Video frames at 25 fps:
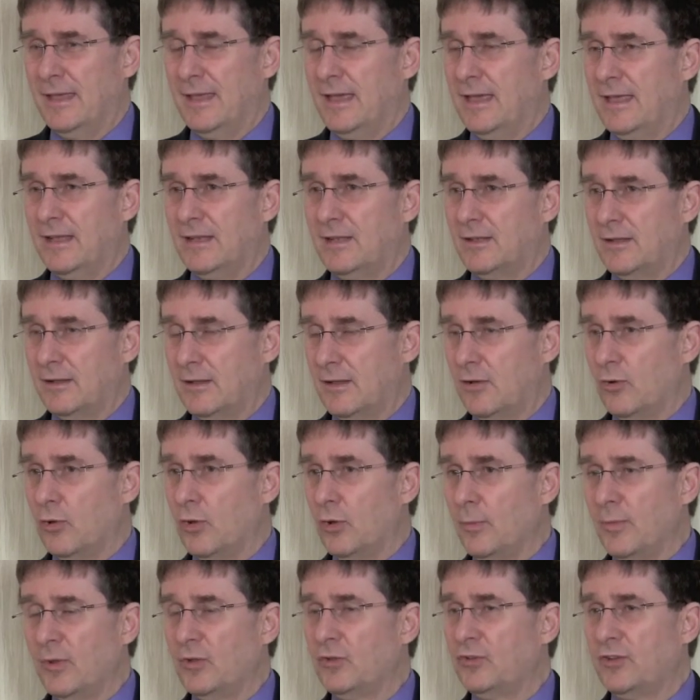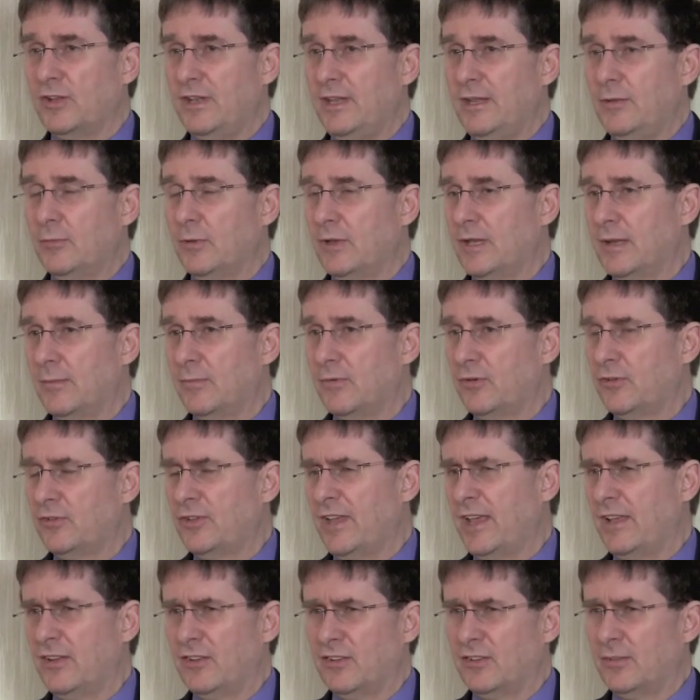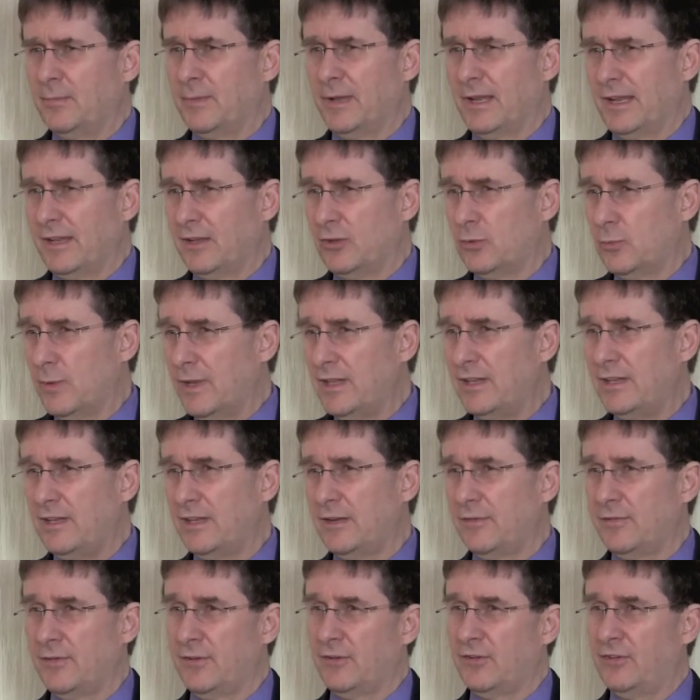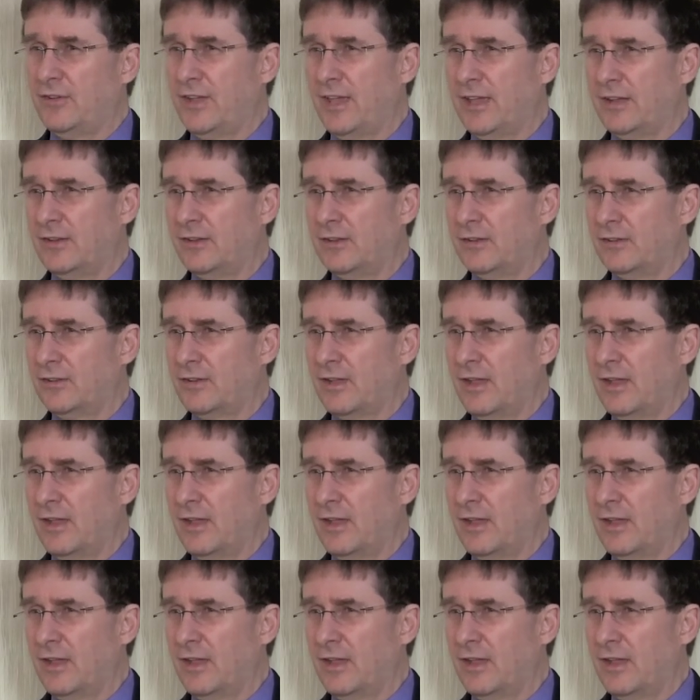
And almost an equal number of sectors, something like 20 different sectors.